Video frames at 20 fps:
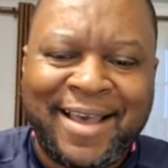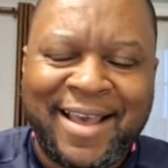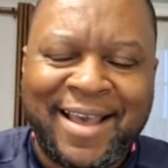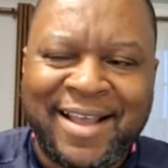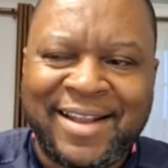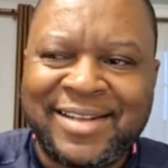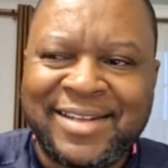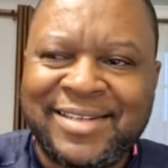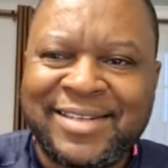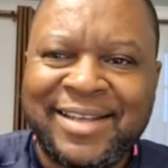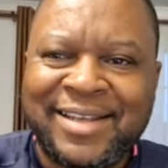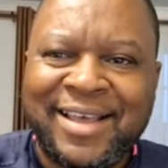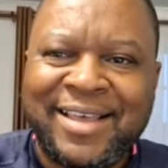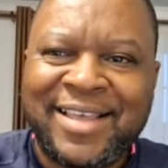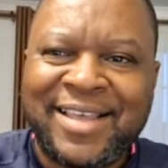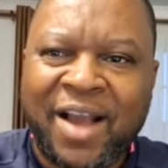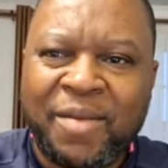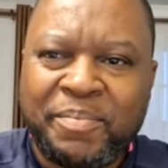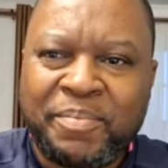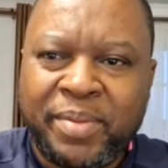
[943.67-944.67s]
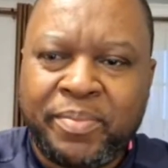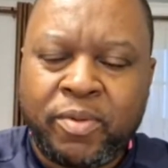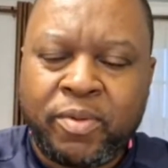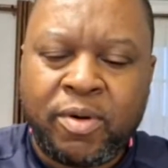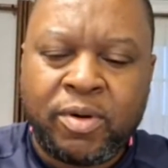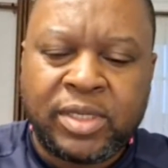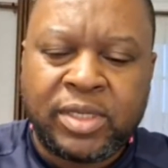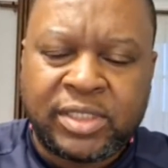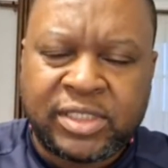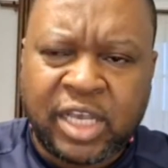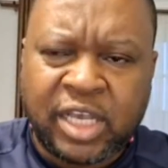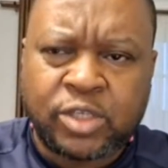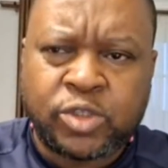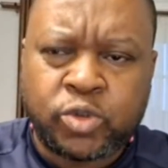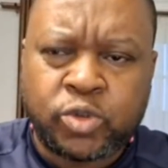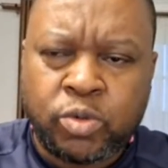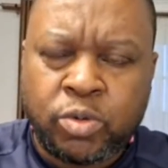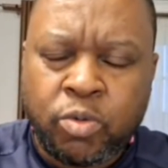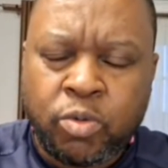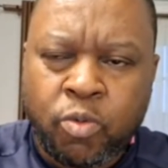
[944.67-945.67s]
And young people
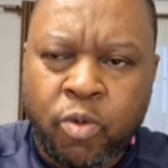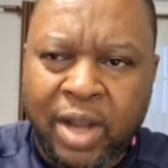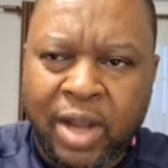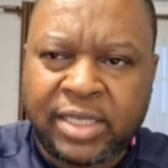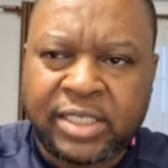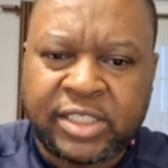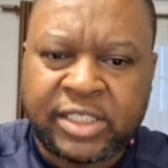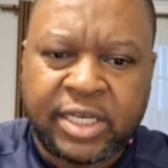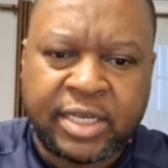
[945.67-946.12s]
just want